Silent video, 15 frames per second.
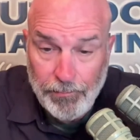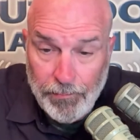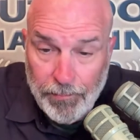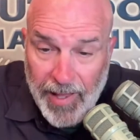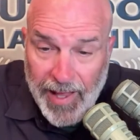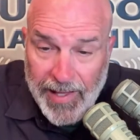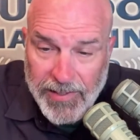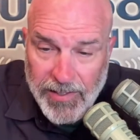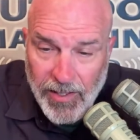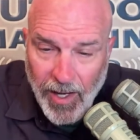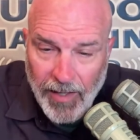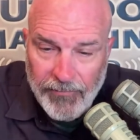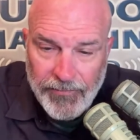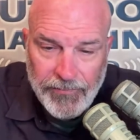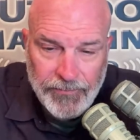Blast off.
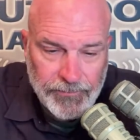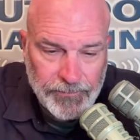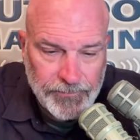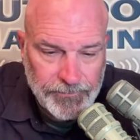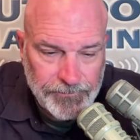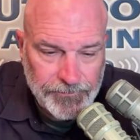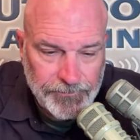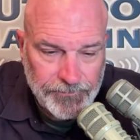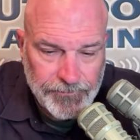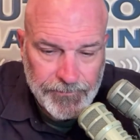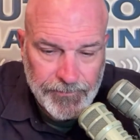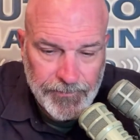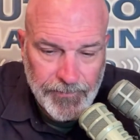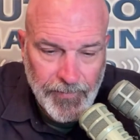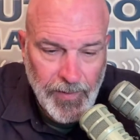
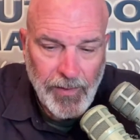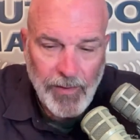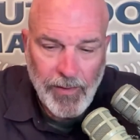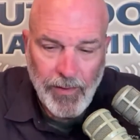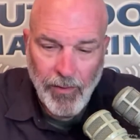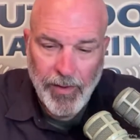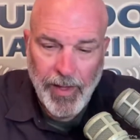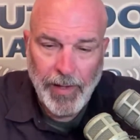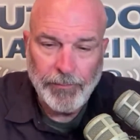Okay.